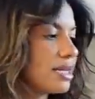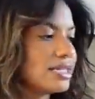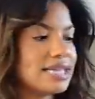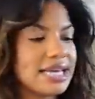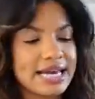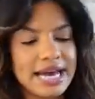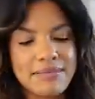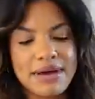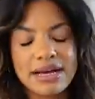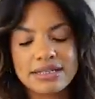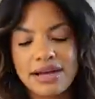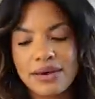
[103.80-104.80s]
TK
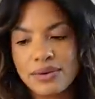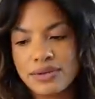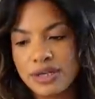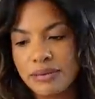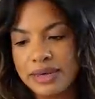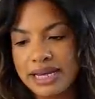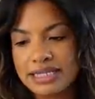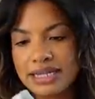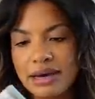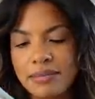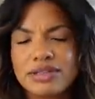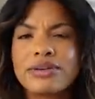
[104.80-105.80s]
Maxx, I also picked
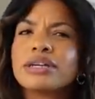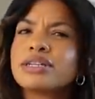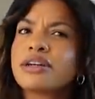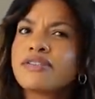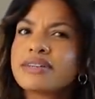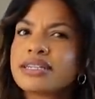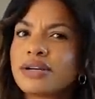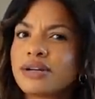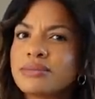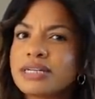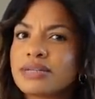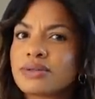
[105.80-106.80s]
up, sorry, I don't know if I said
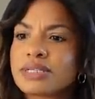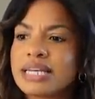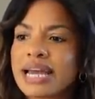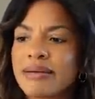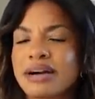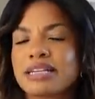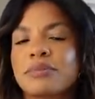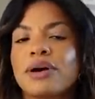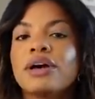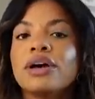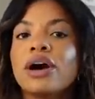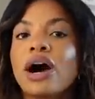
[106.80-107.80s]
Home Sense or TK Maxx,
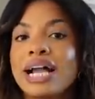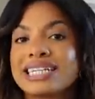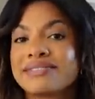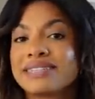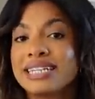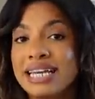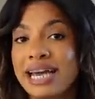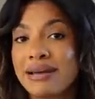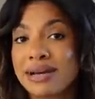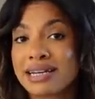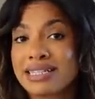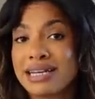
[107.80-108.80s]
but I actually have a TK
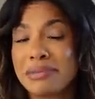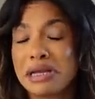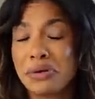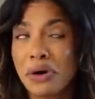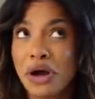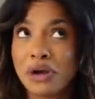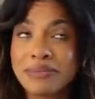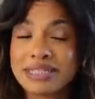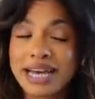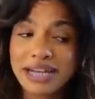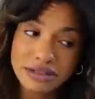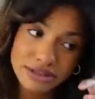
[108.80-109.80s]
Maxx near me, not Home
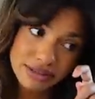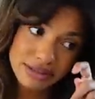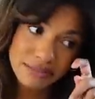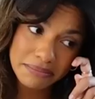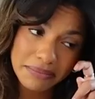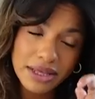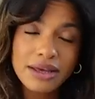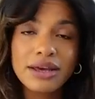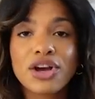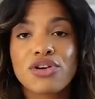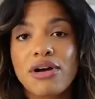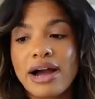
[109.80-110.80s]
Sense.
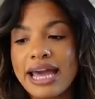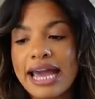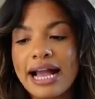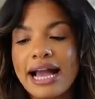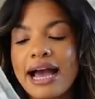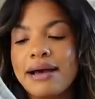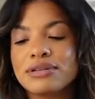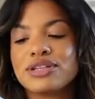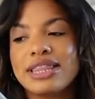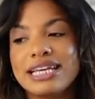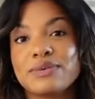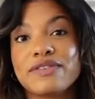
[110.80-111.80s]
Crying.
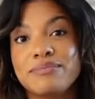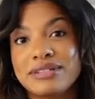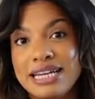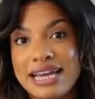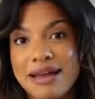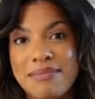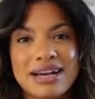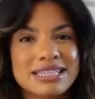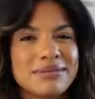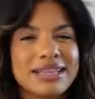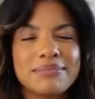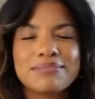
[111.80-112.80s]
So these were from TK
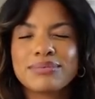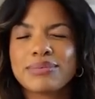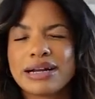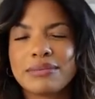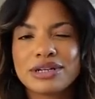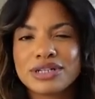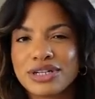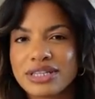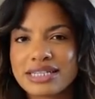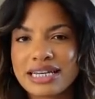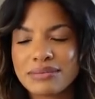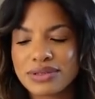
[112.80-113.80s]
Maxx, but they pretty much do
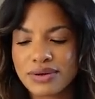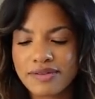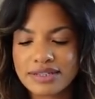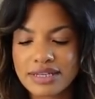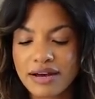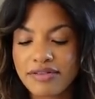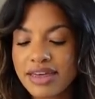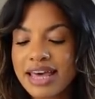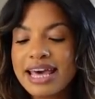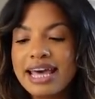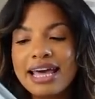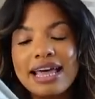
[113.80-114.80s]
the same sort of
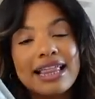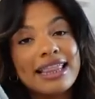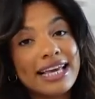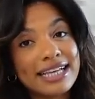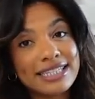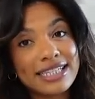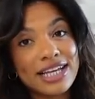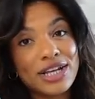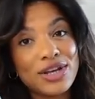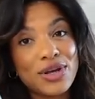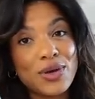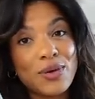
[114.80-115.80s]
stuff. This
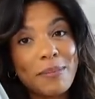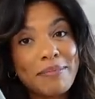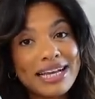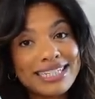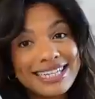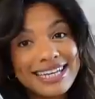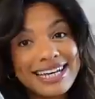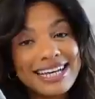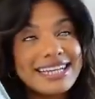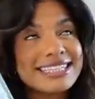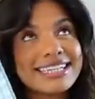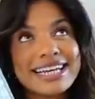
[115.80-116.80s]
new
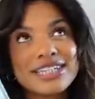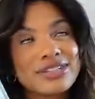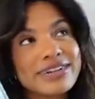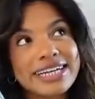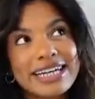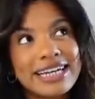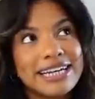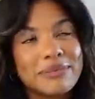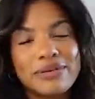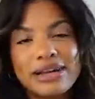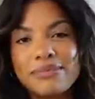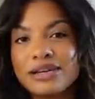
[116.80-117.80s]
mitten, sage green,
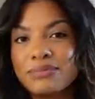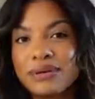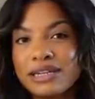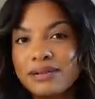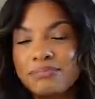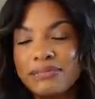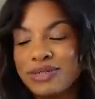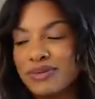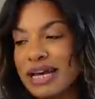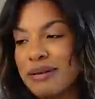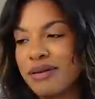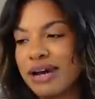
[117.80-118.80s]
pretty much my middle
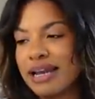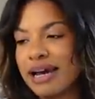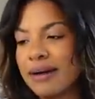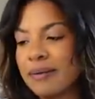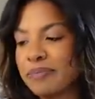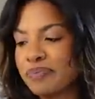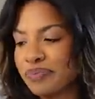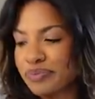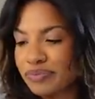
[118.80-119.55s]
name by now.